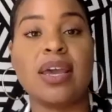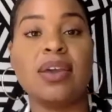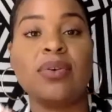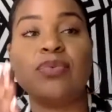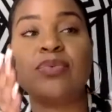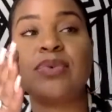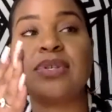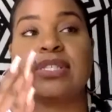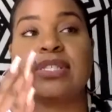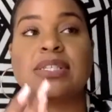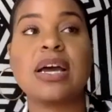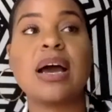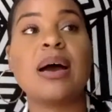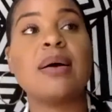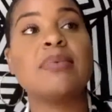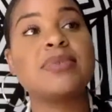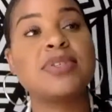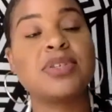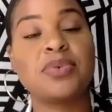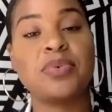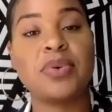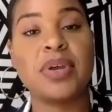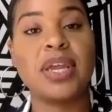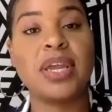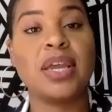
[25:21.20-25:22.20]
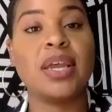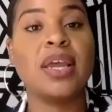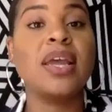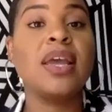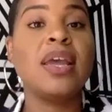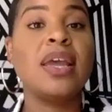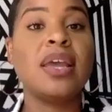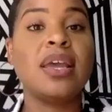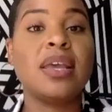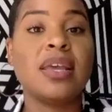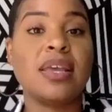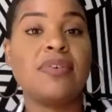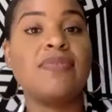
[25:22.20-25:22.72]
we stopped doing
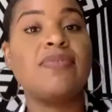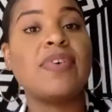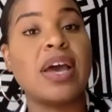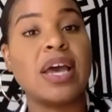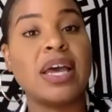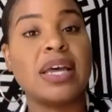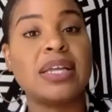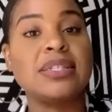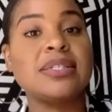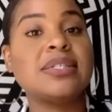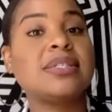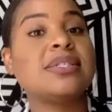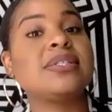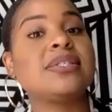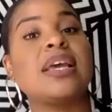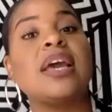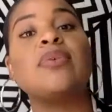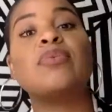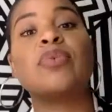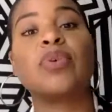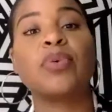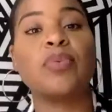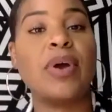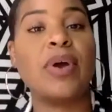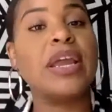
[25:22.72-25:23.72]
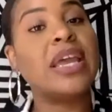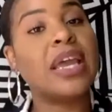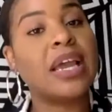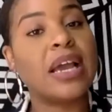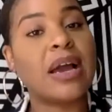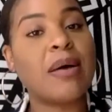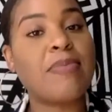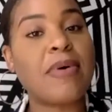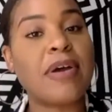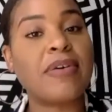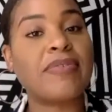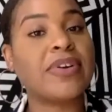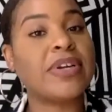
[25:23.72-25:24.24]
events and we're waking up
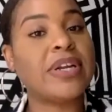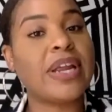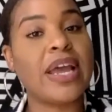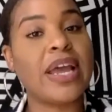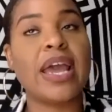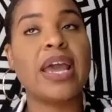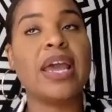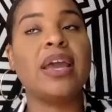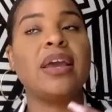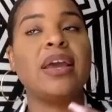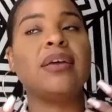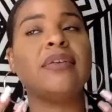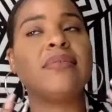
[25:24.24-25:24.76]
every day and